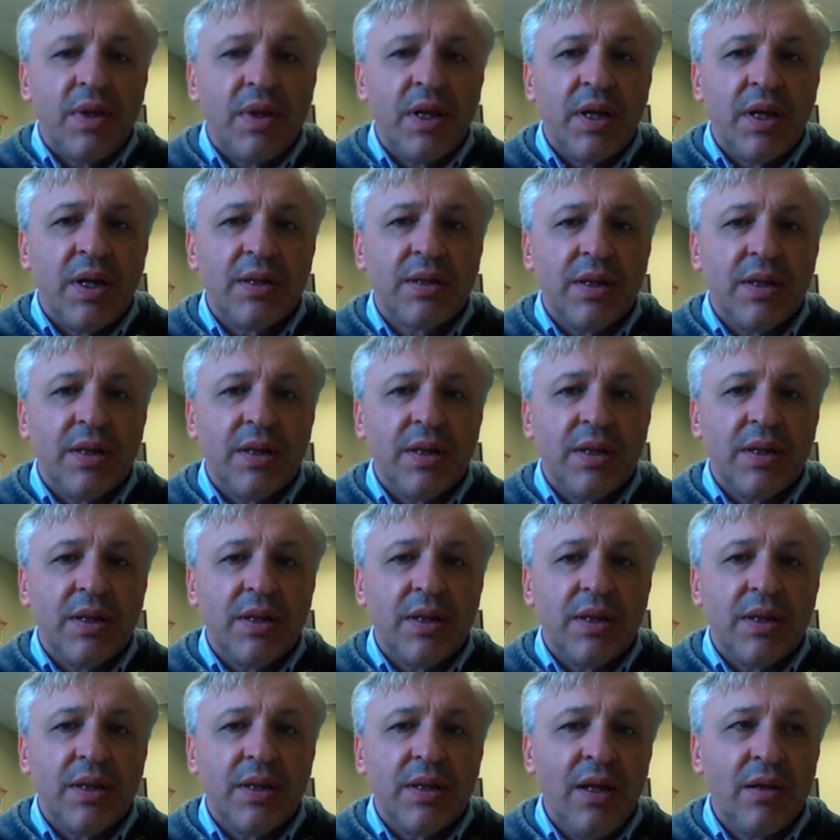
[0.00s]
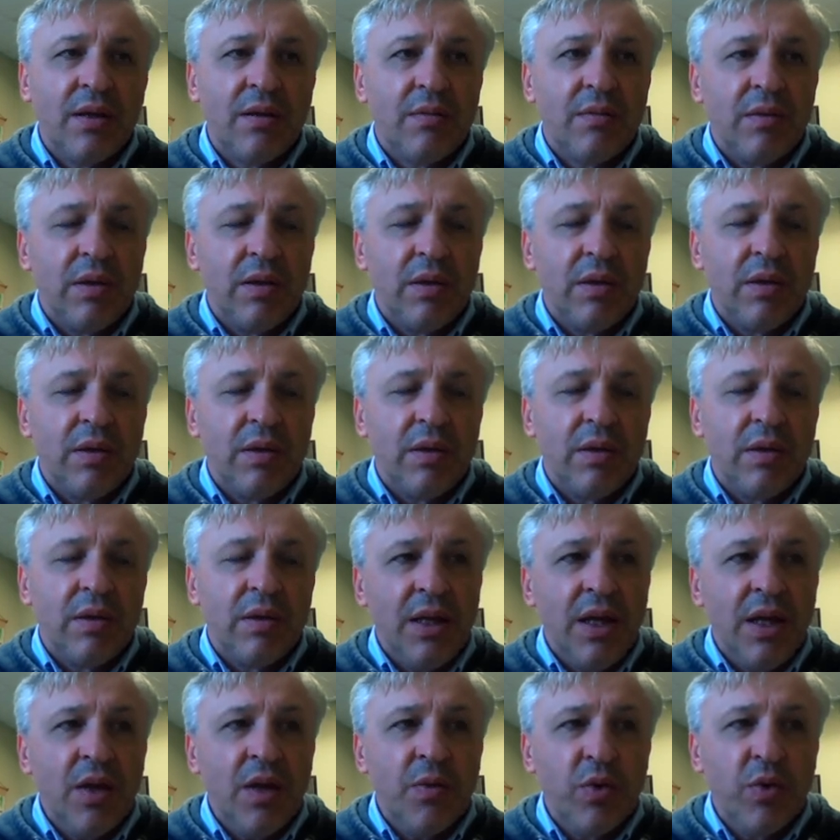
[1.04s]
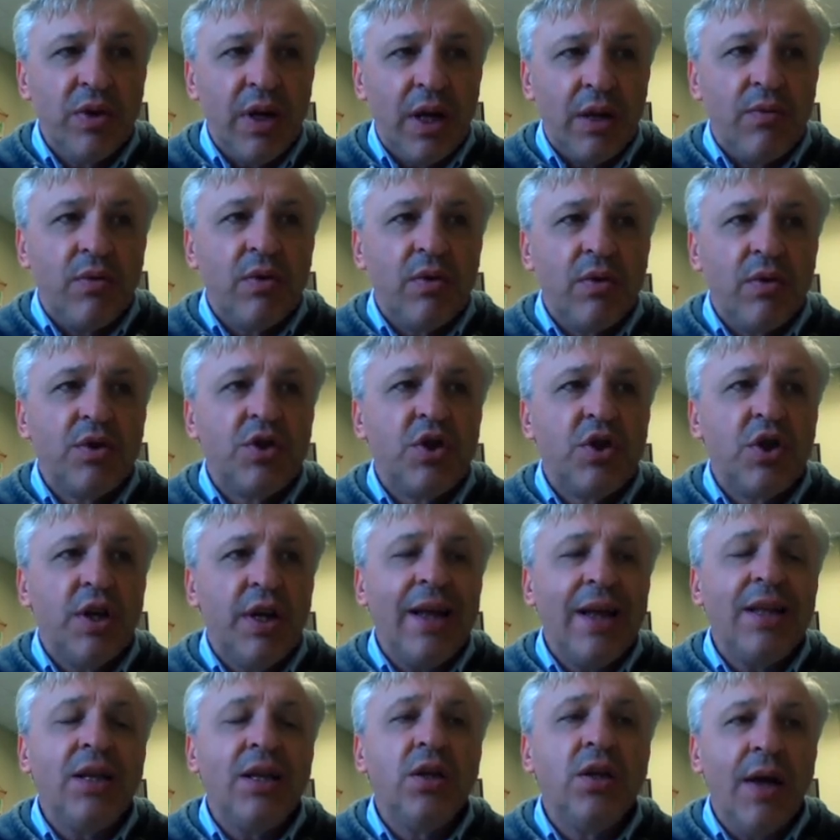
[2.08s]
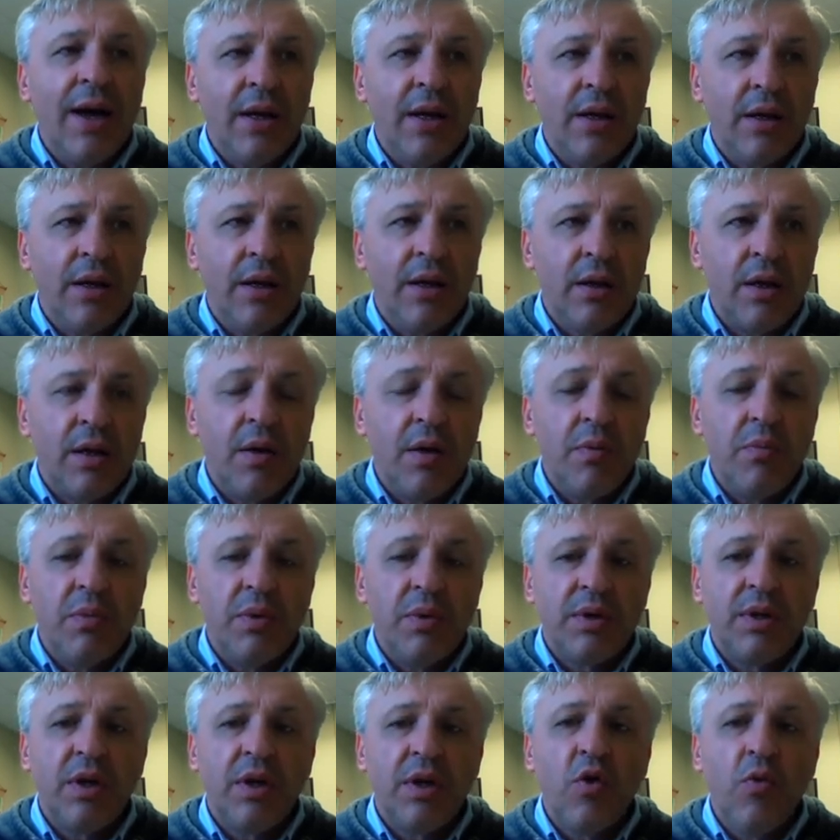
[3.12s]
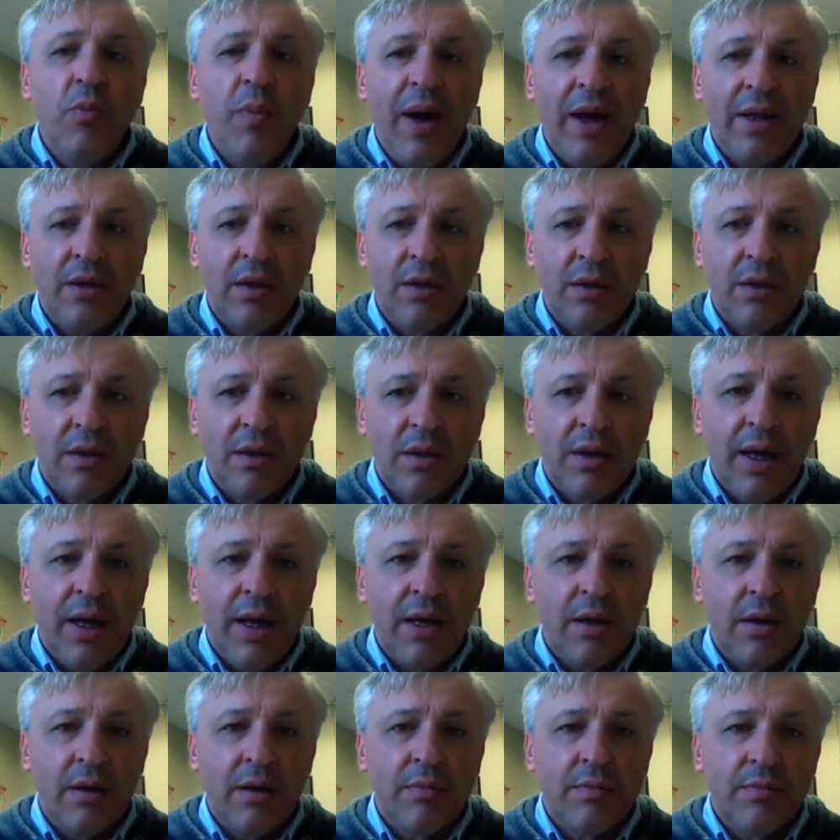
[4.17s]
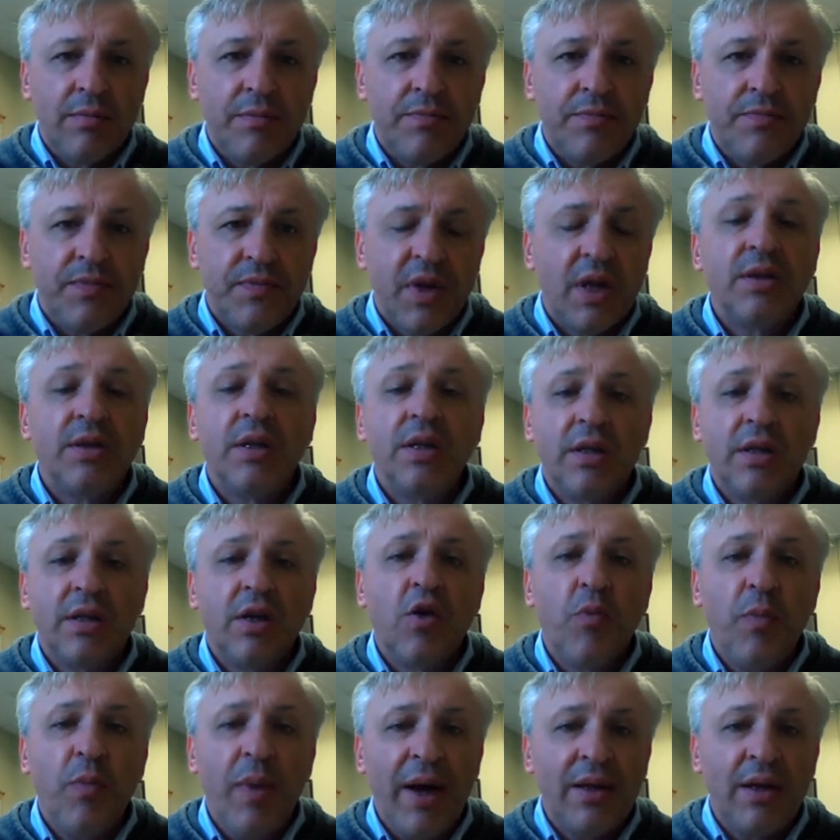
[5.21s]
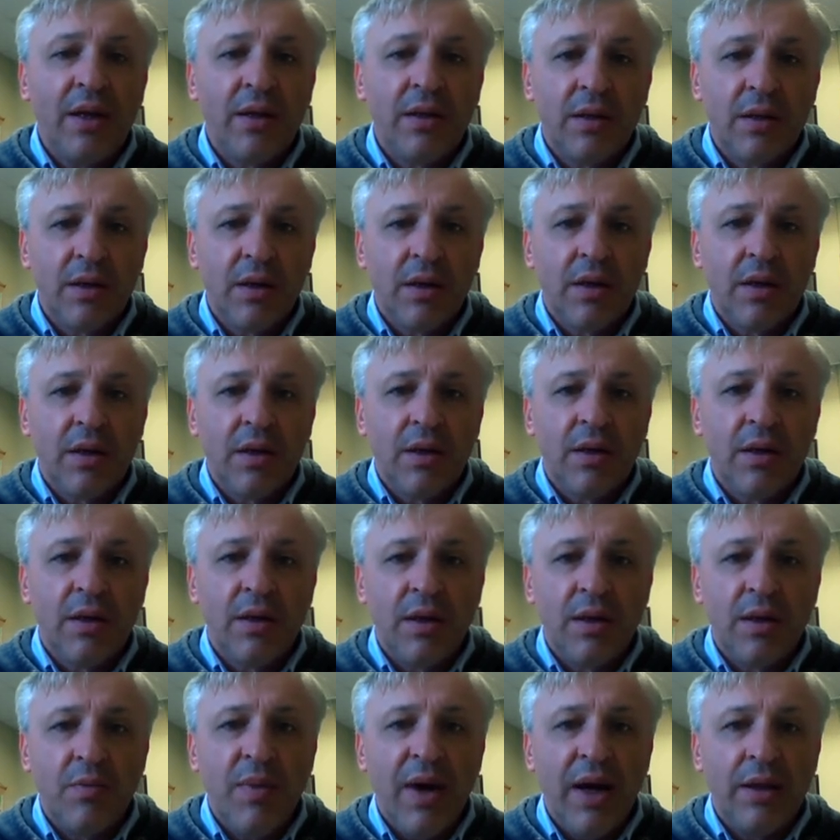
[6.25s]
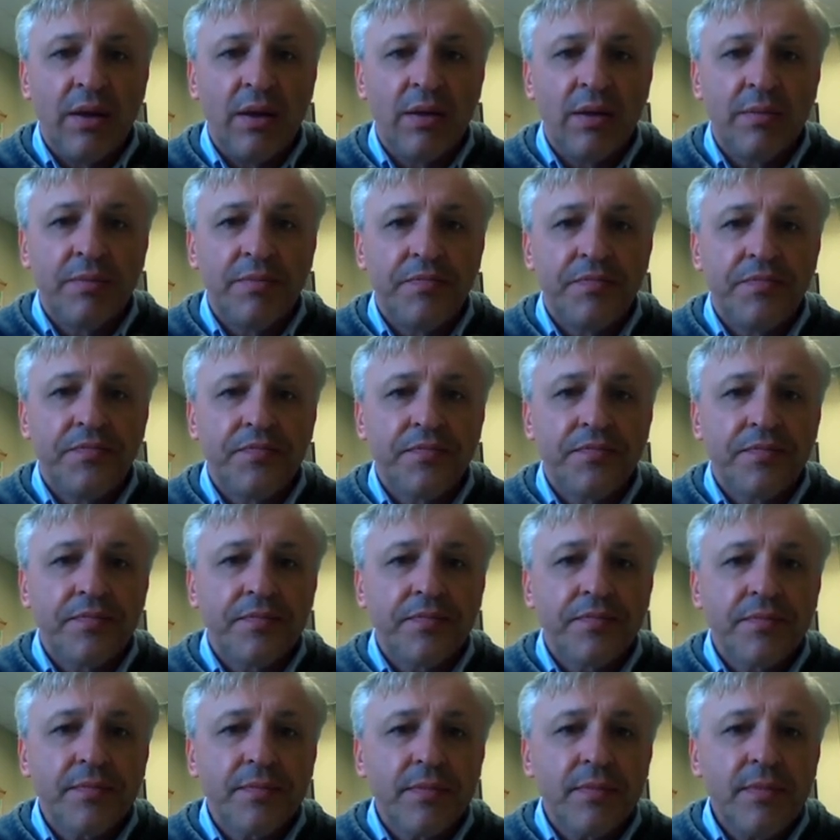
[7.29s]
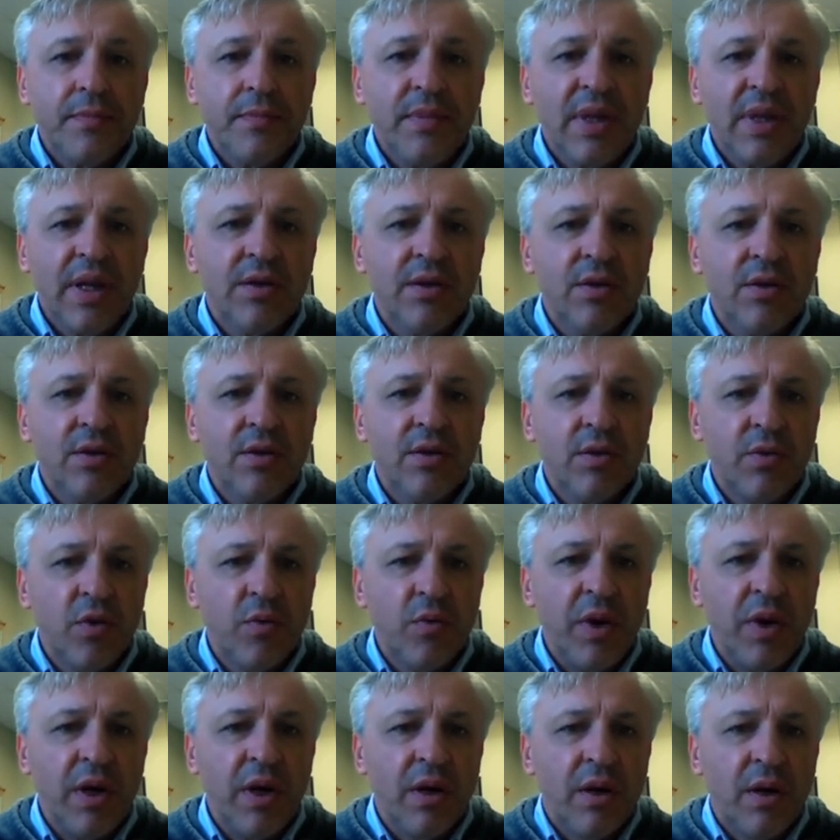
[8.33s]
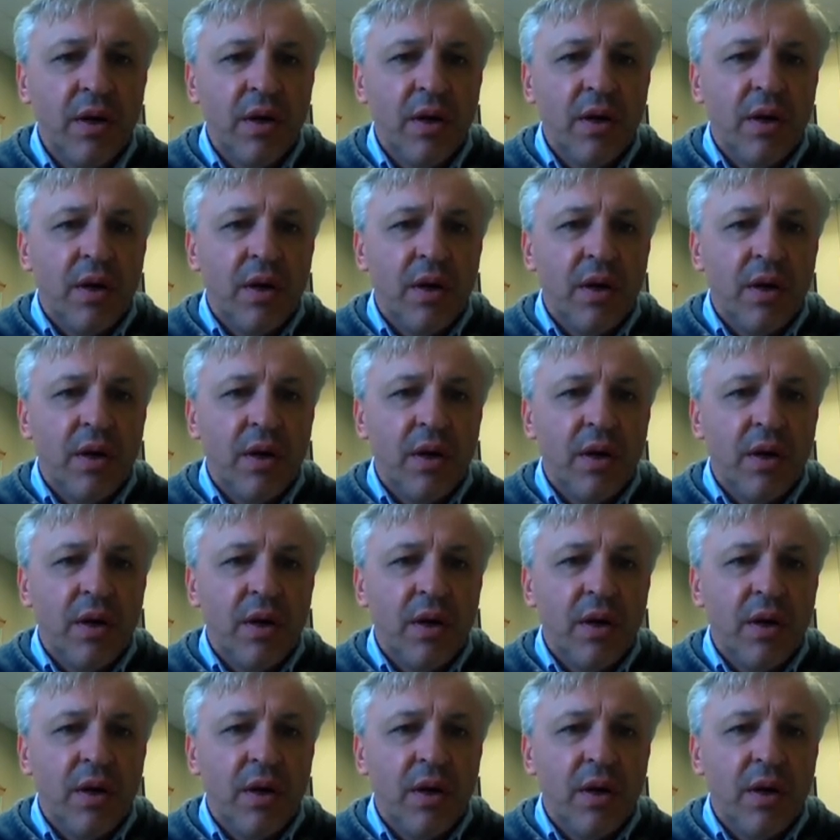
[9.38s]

this embedding bag as an input and will generate internally the zero padded layer, this zero padded embedding. So this will be a